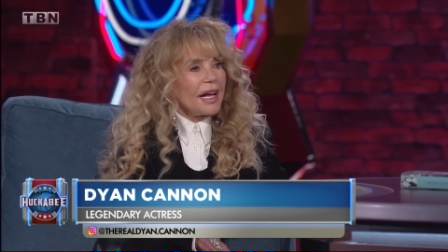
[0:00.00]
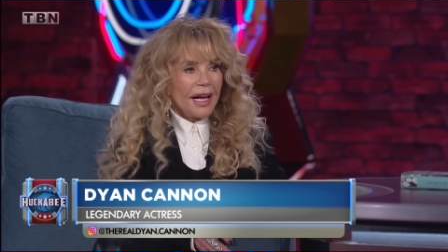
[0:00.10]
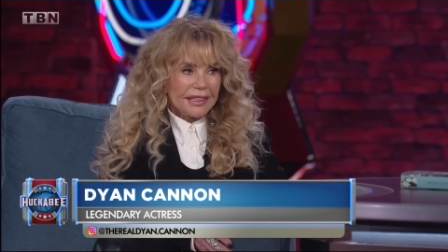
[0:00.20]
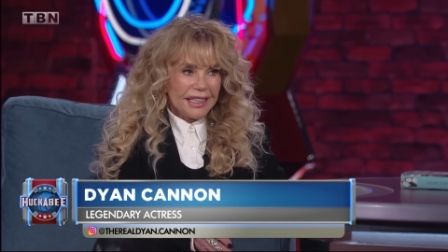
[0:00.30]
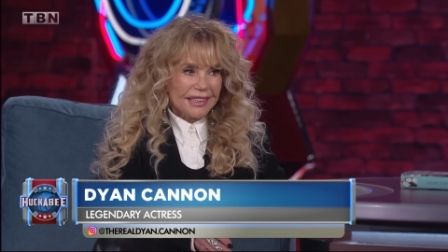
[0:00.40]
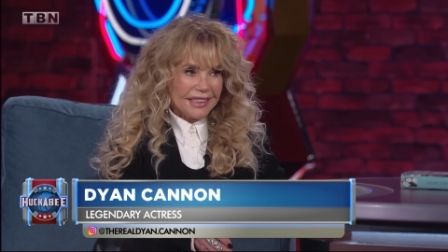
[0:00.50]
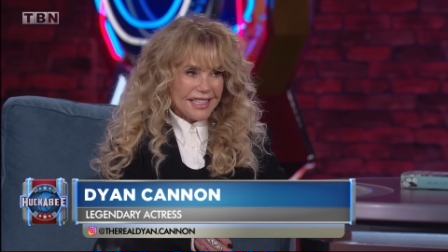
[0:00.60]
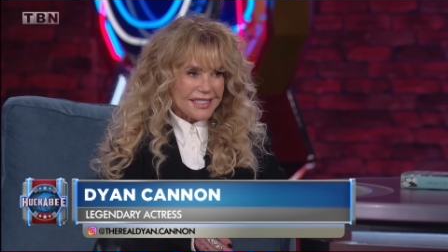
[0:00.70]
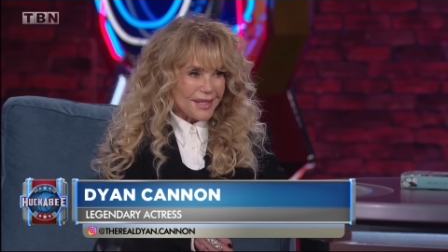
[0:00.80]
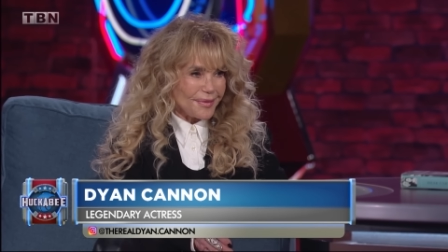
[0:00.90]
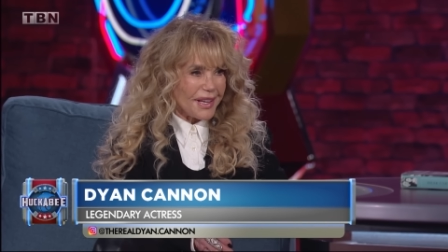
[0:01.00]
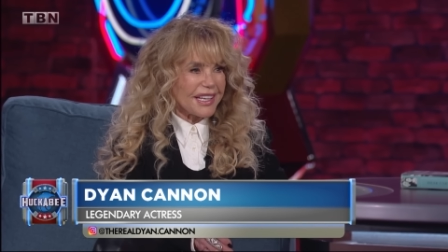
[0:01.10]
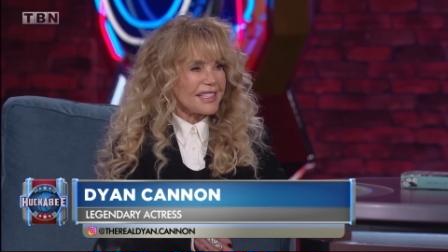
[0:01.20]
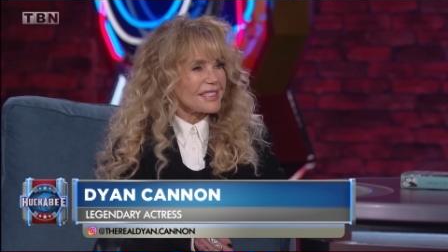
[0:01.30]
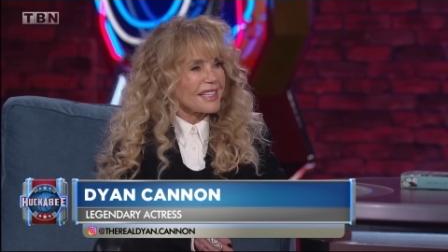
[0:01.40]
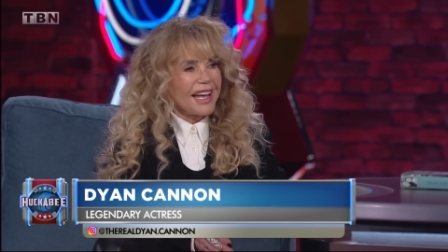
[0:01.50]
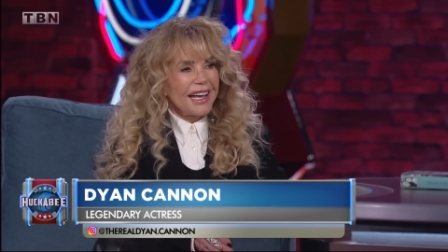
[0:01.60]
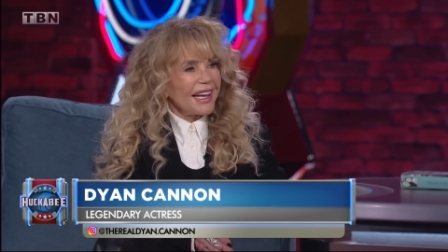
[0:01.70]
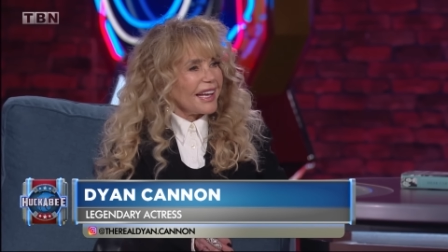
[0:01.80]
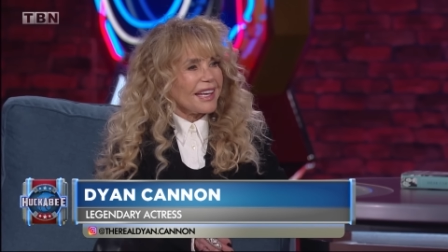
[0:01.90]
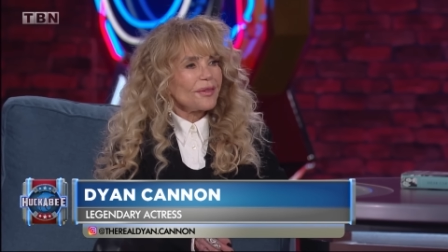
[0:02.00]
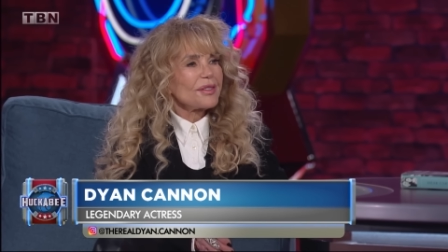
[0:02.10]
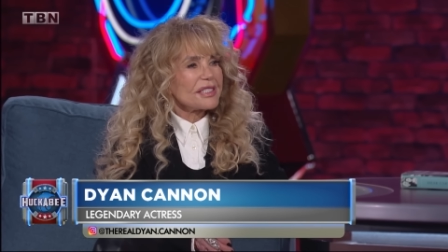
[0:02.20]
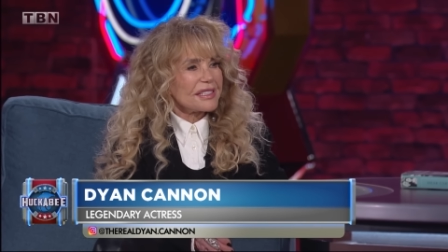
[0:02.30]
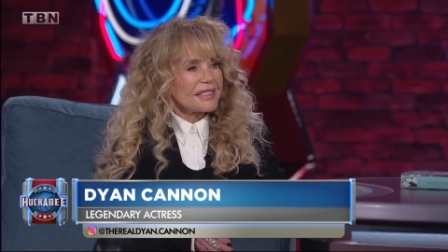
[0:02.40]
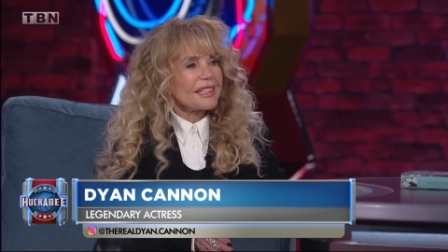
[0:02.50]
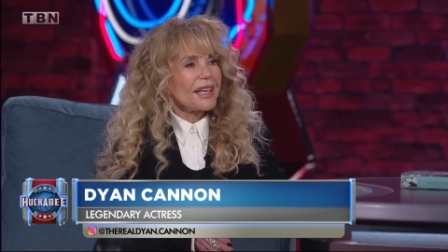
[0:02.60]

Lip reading: I didn't listen because he was